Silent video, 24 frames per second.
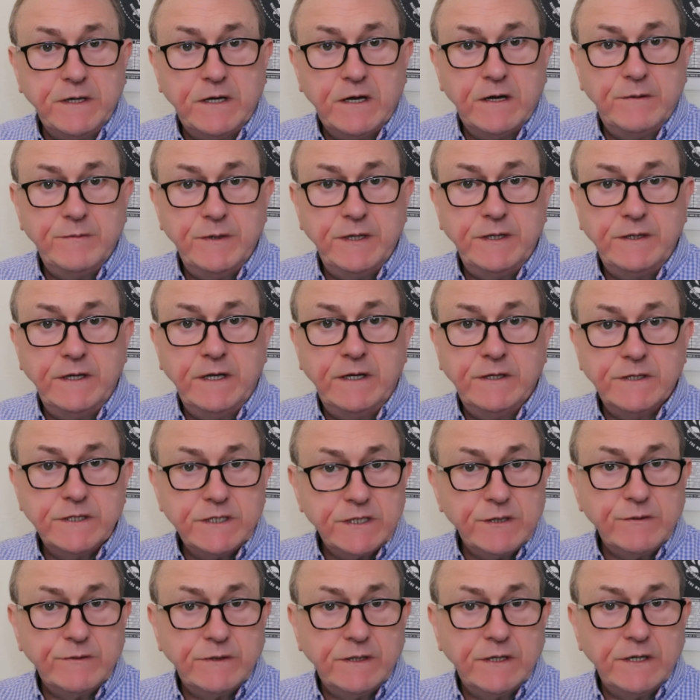be coming
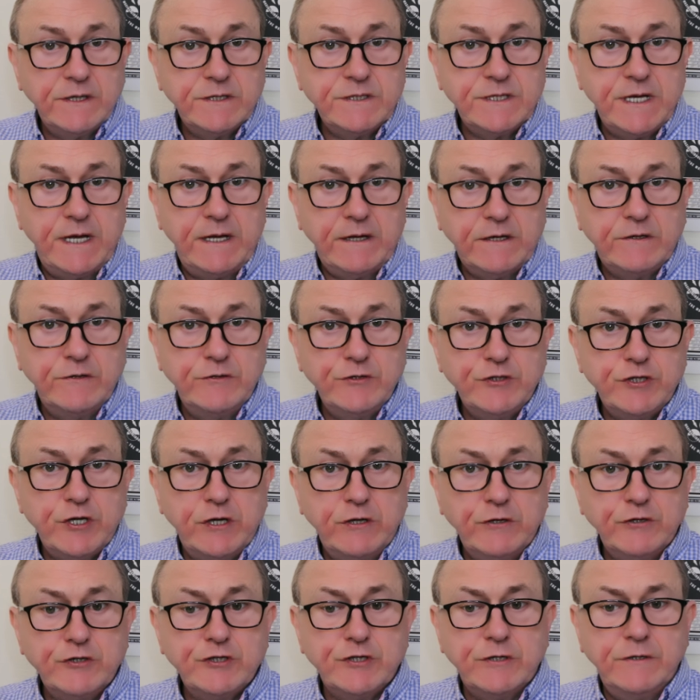into an exact
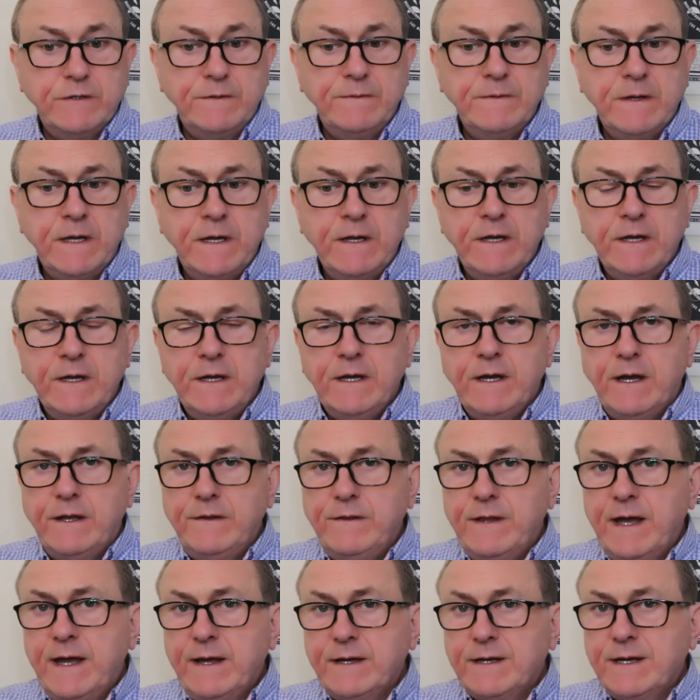conjunction.
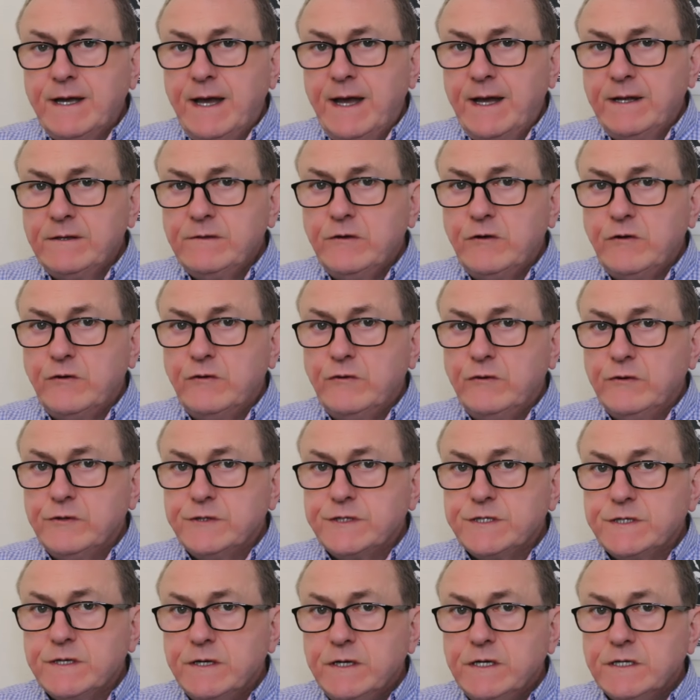And that can
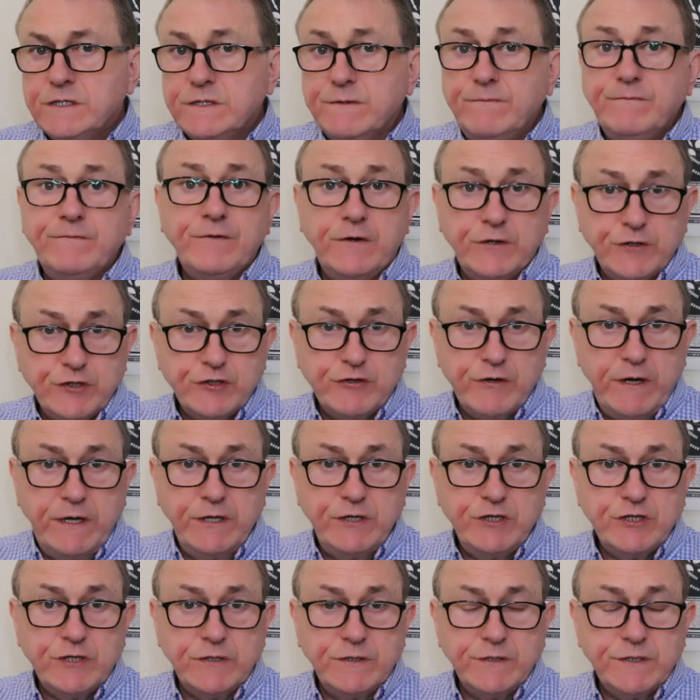cause some
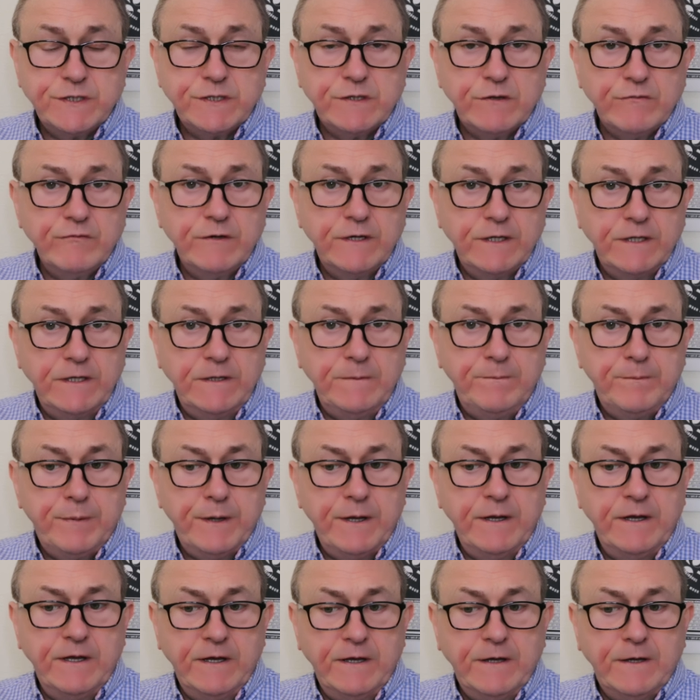frustrations to really
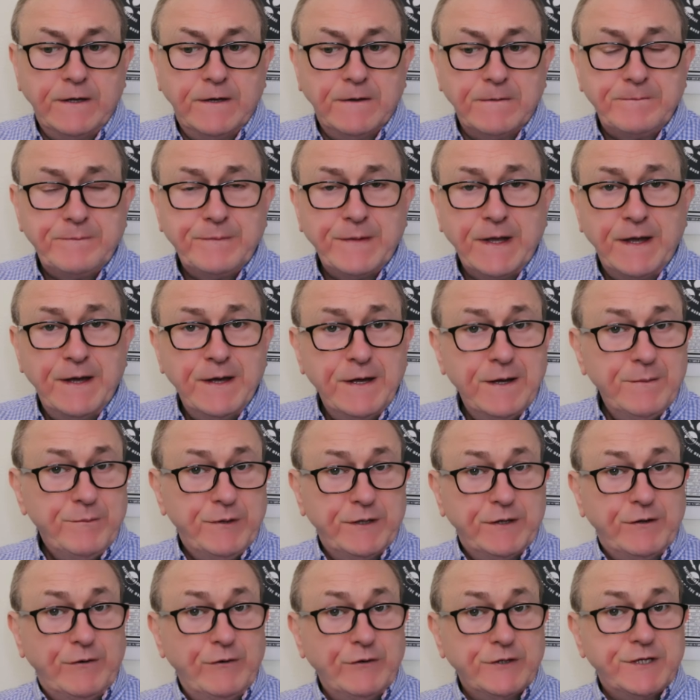peak.
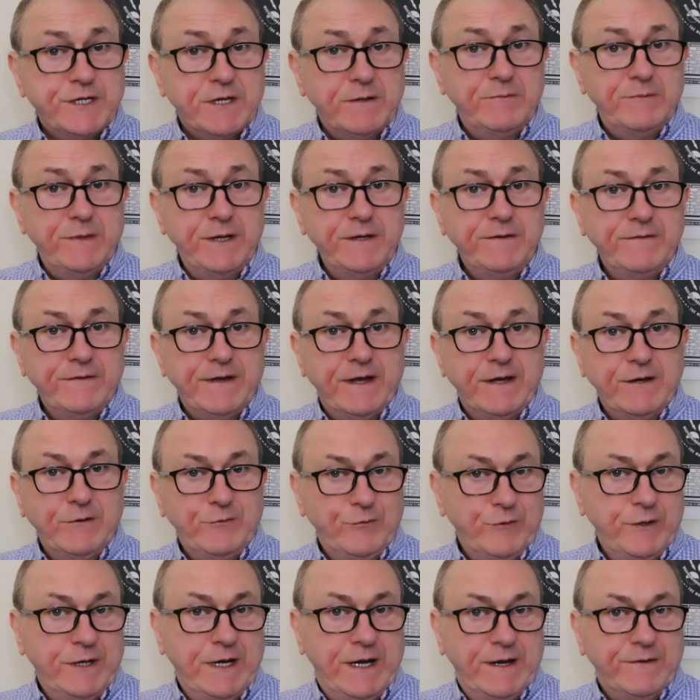But of course, on Monday,
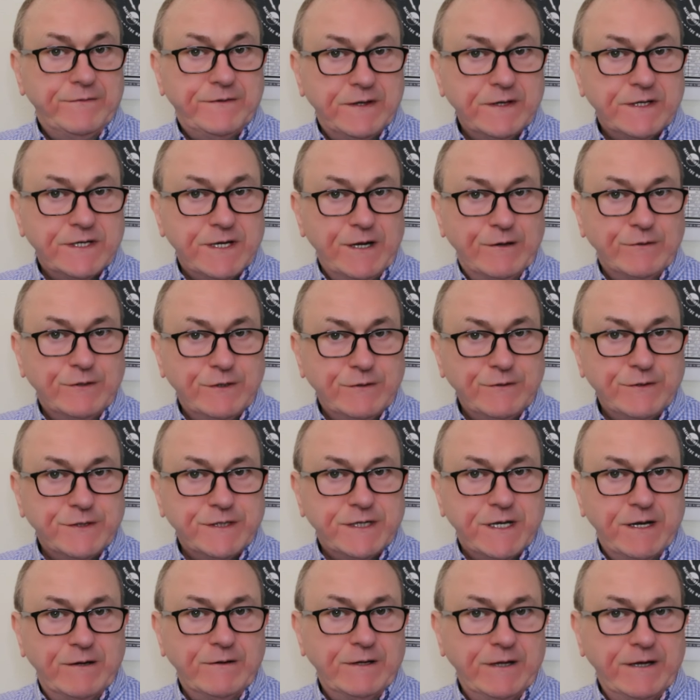we have the total
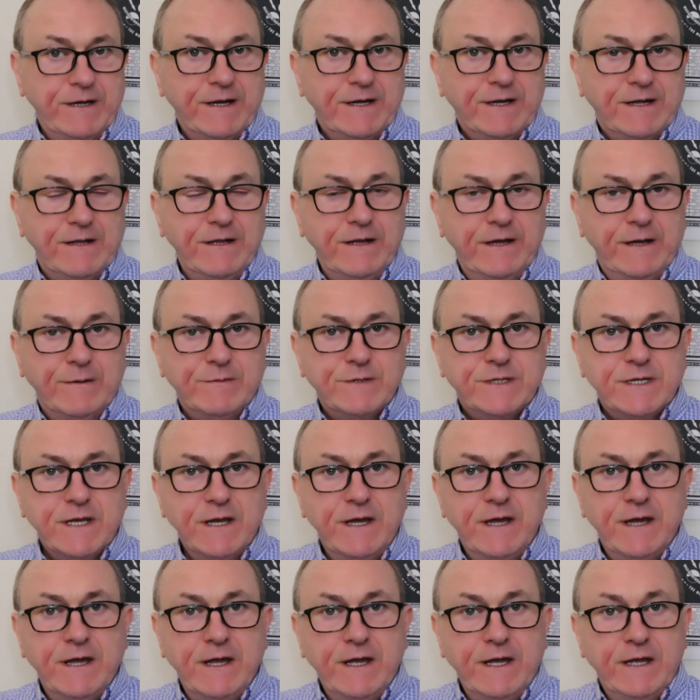solar eclipse
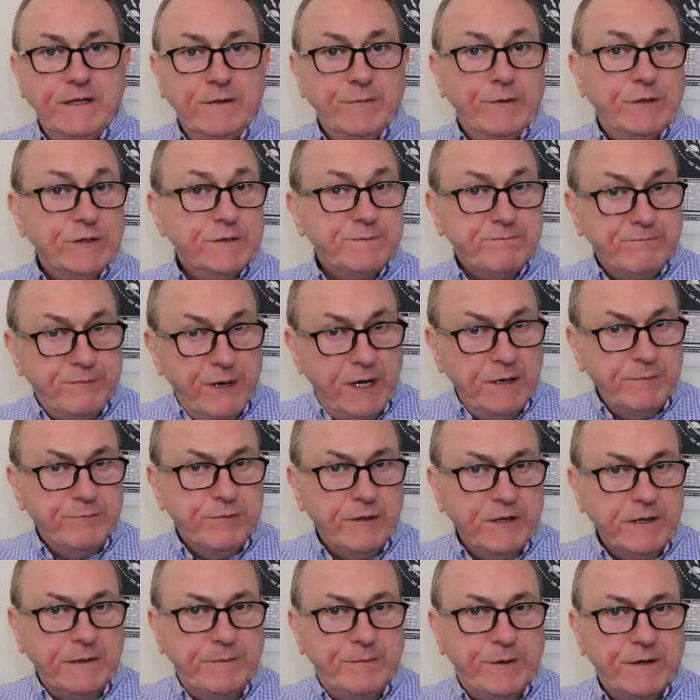in the most
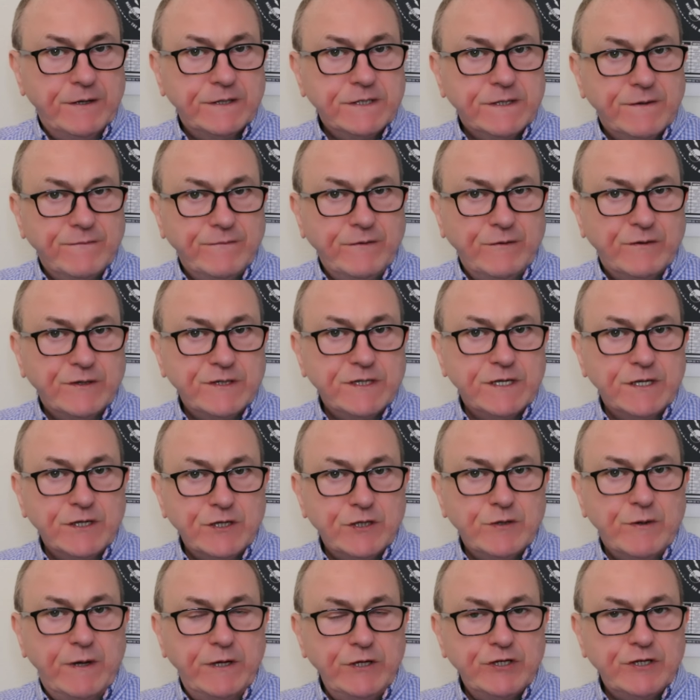bubbly part of your
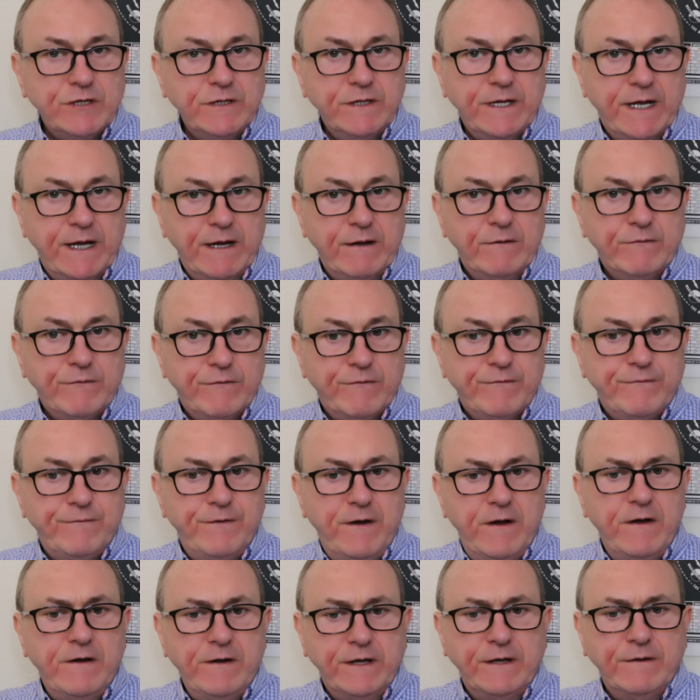situation, house
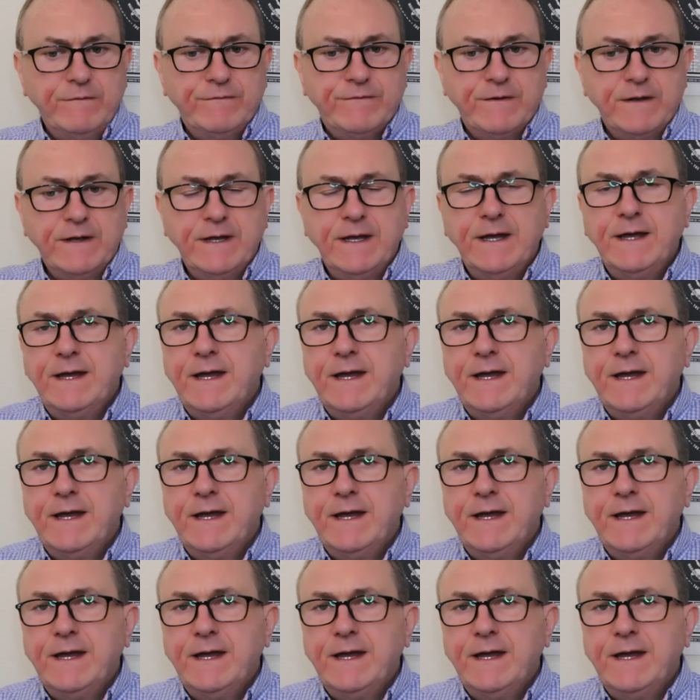5.